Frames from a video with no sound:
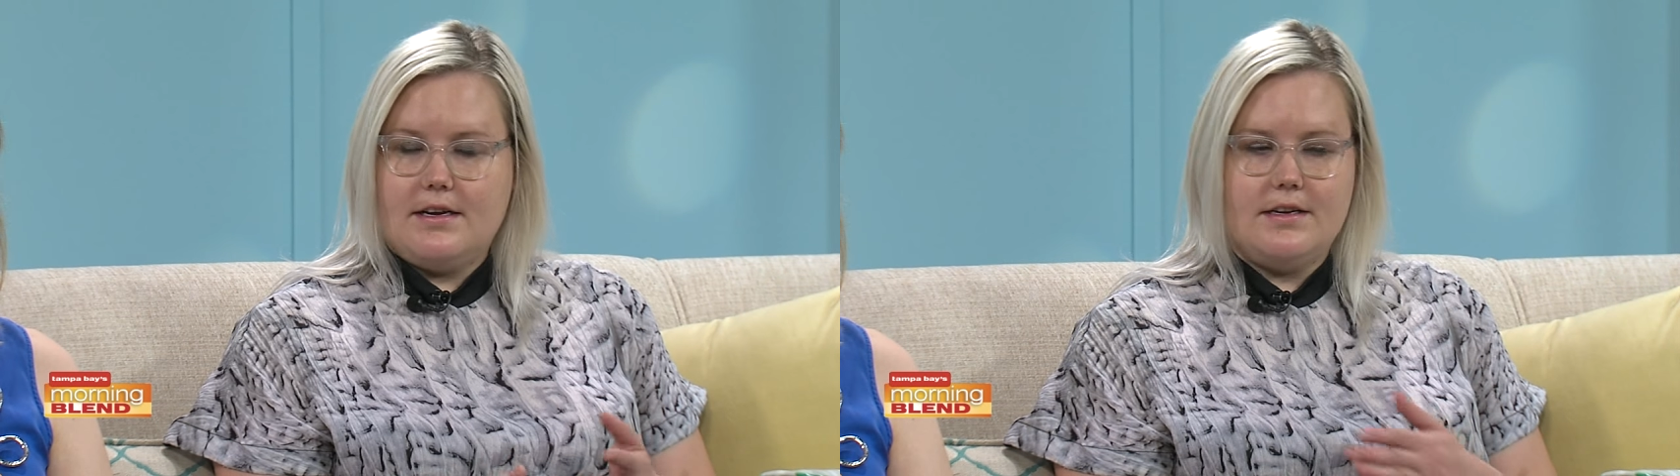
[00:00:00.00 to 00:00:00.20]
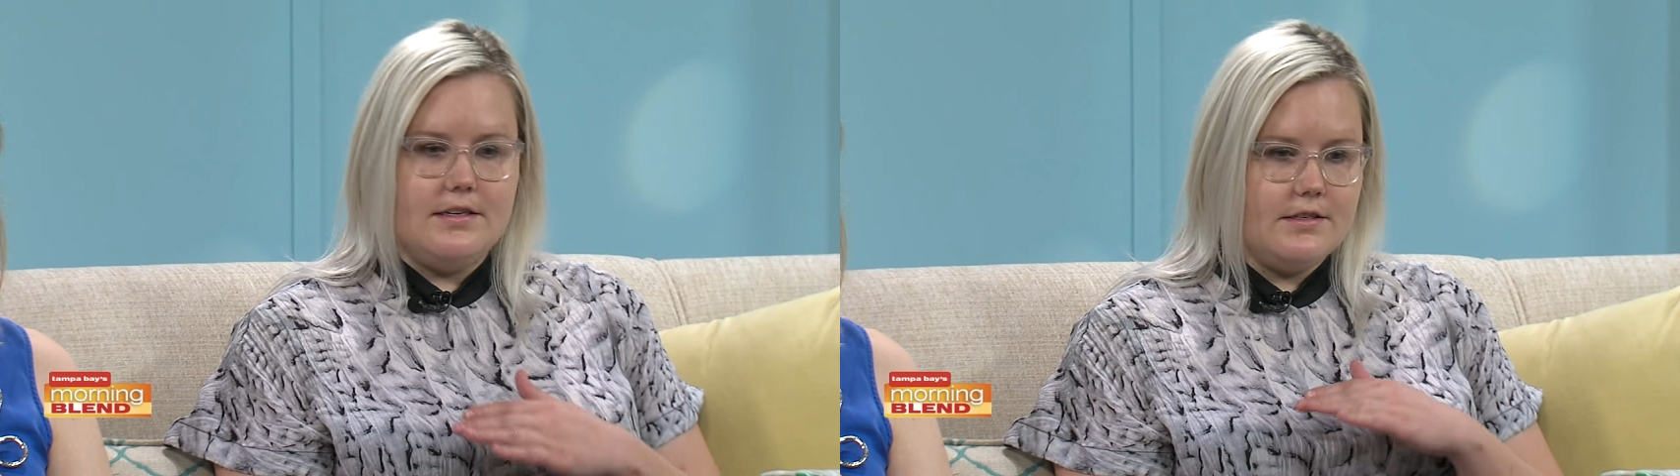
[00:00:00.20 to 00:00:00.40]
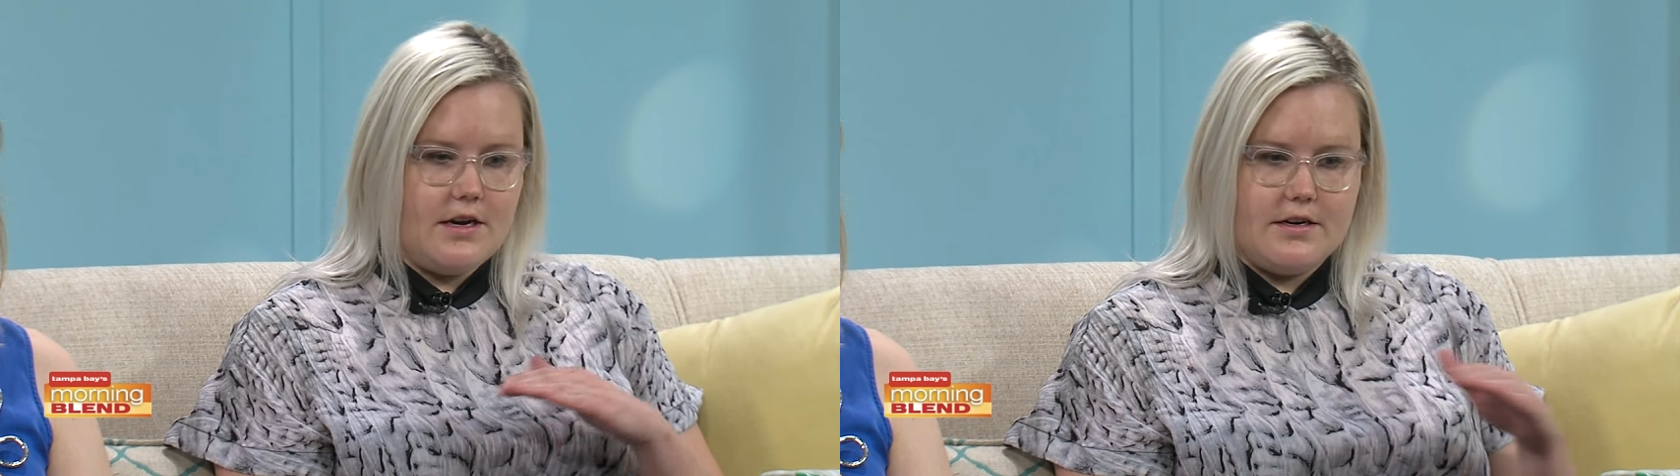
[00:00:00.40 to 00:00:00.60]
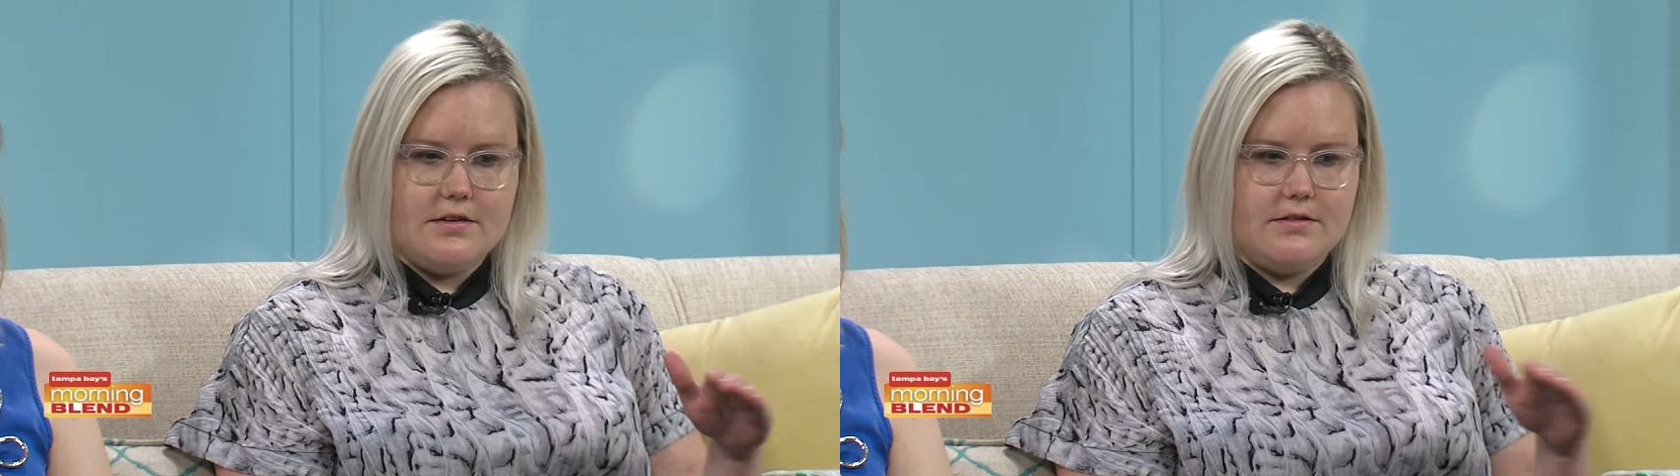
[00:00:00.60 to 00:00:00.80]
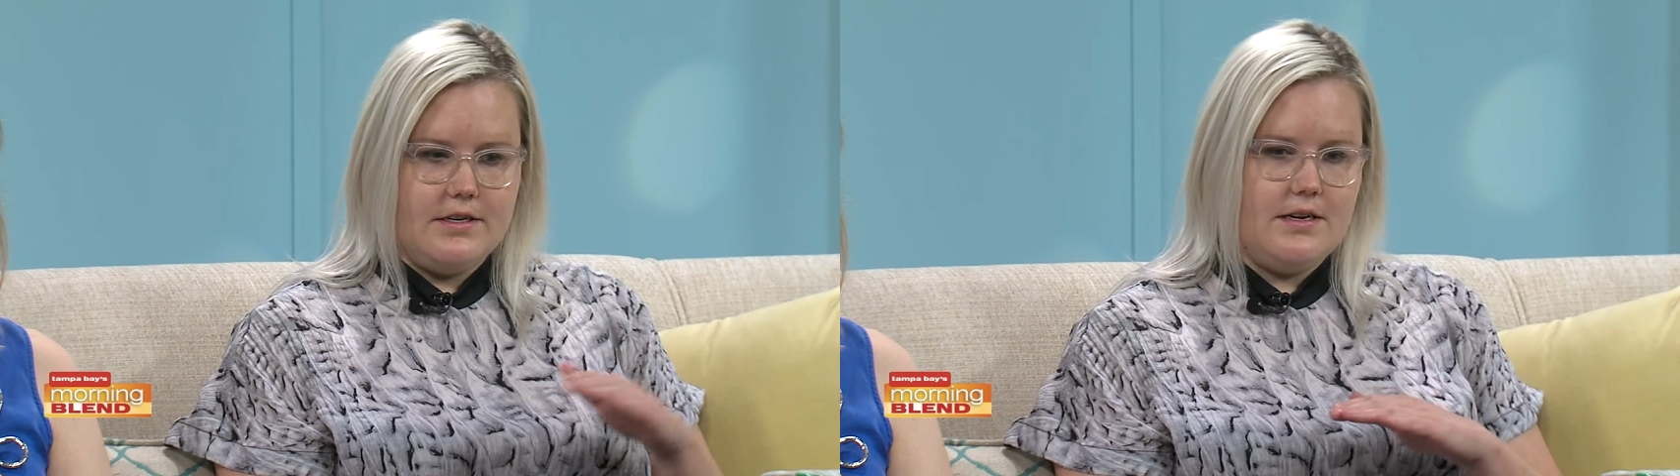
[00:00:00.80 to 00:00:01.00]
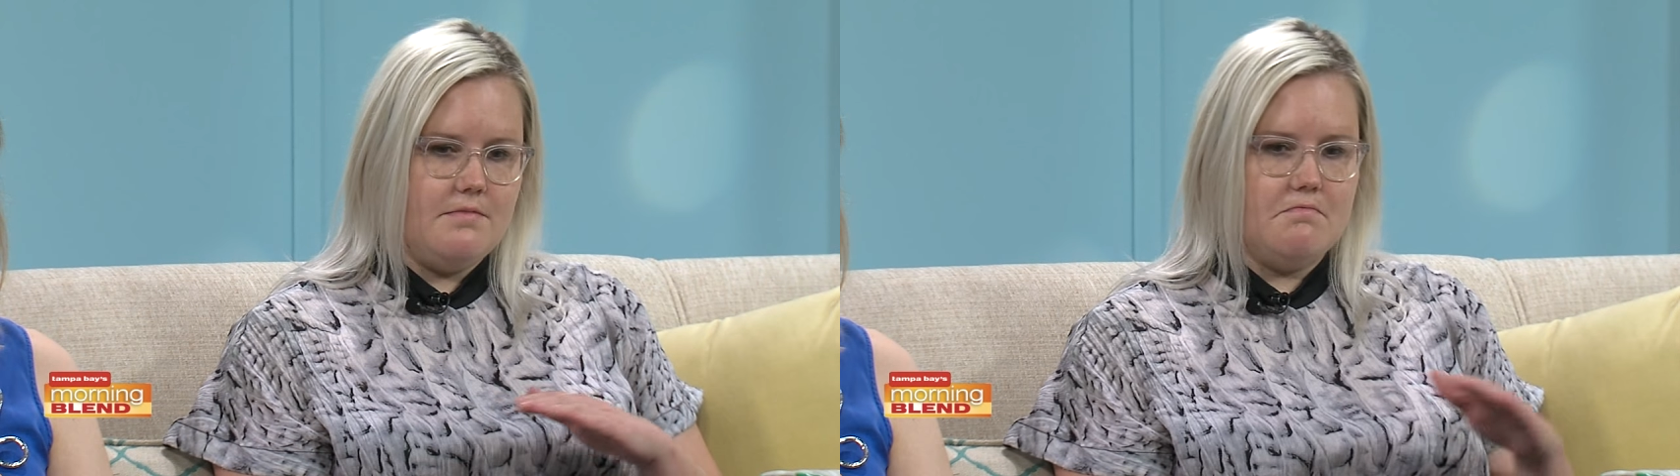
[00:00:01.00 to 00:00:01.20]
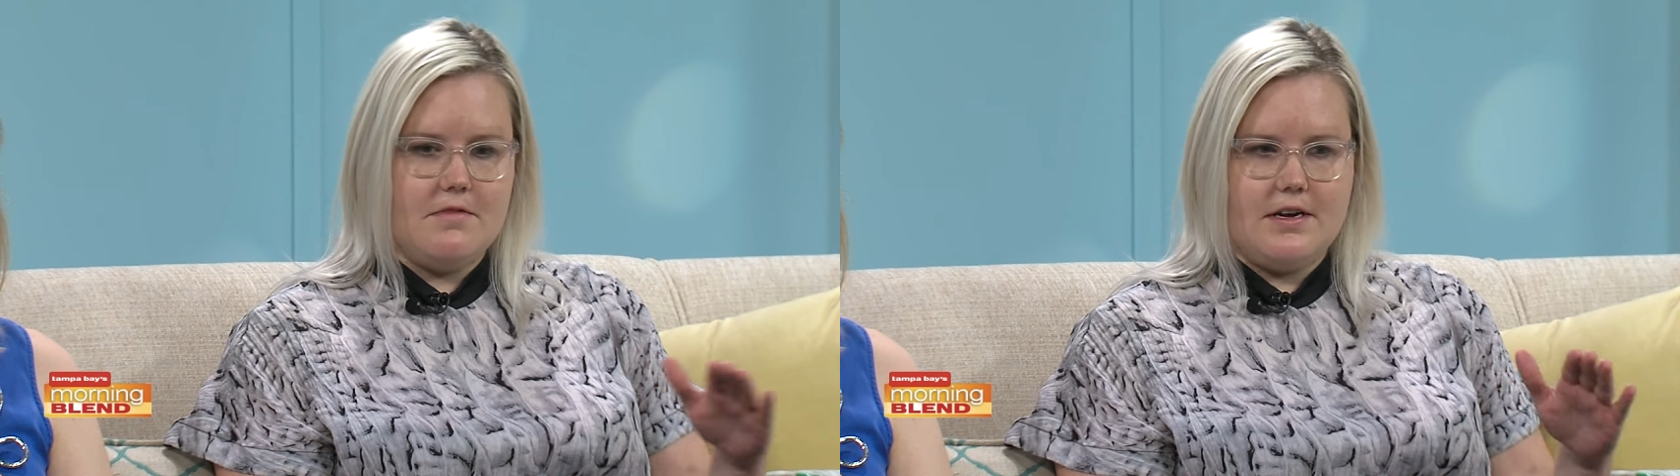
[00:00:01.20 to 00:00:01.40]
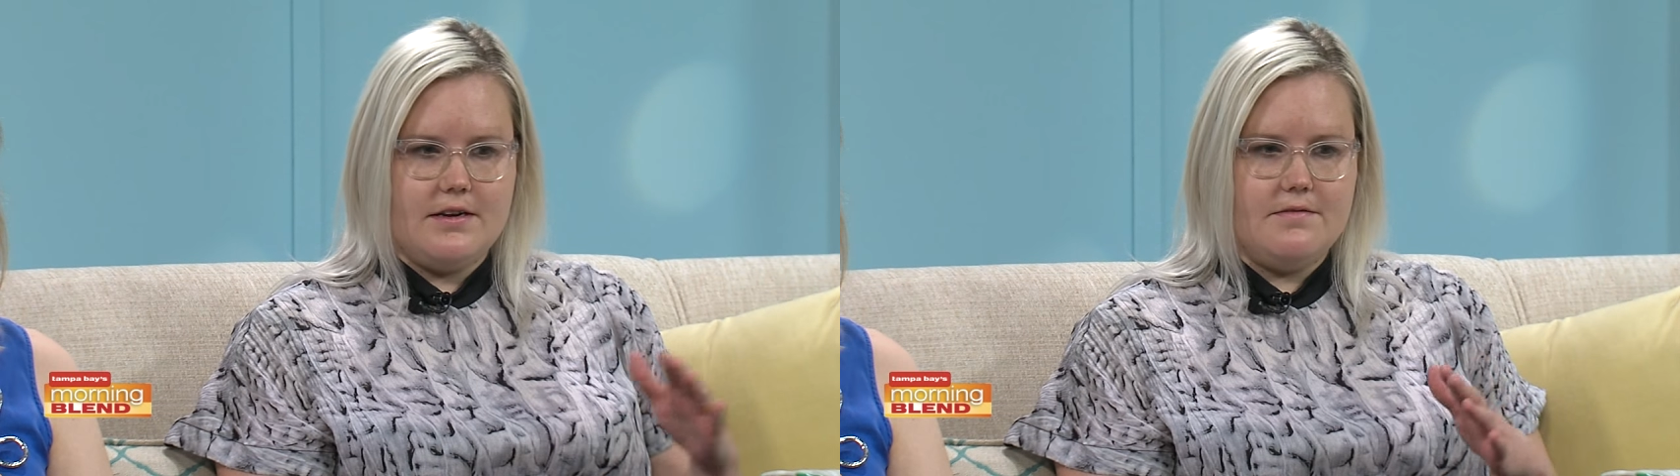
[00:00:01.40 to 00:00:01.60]
an entirely
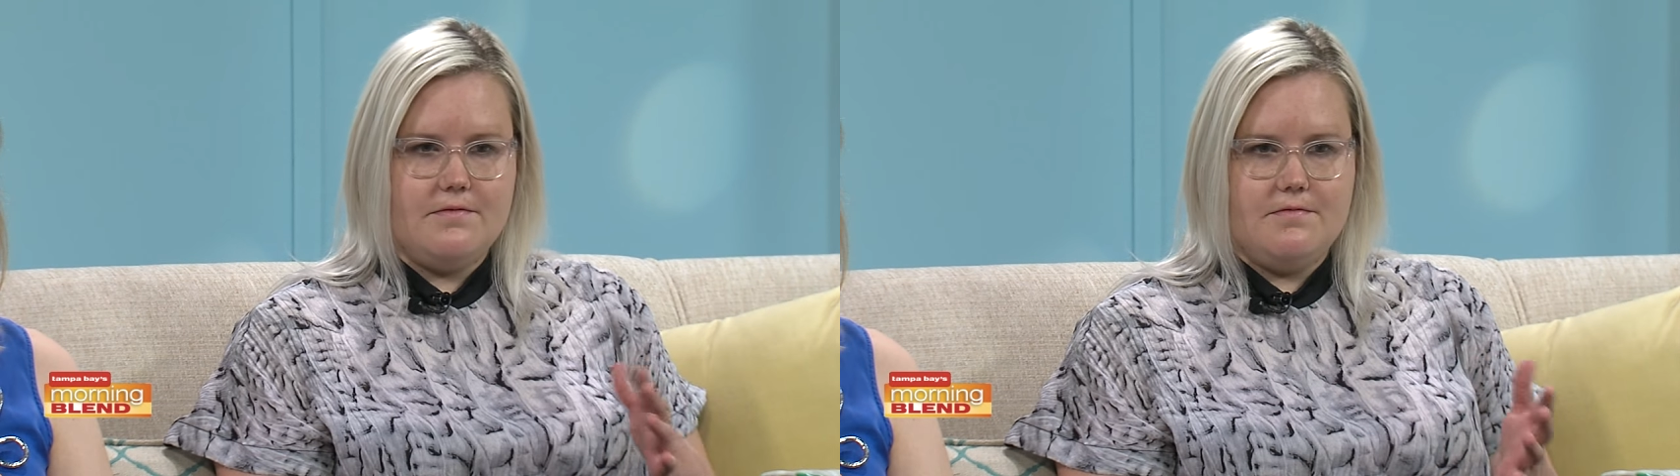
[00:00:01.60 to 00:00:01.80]
uh,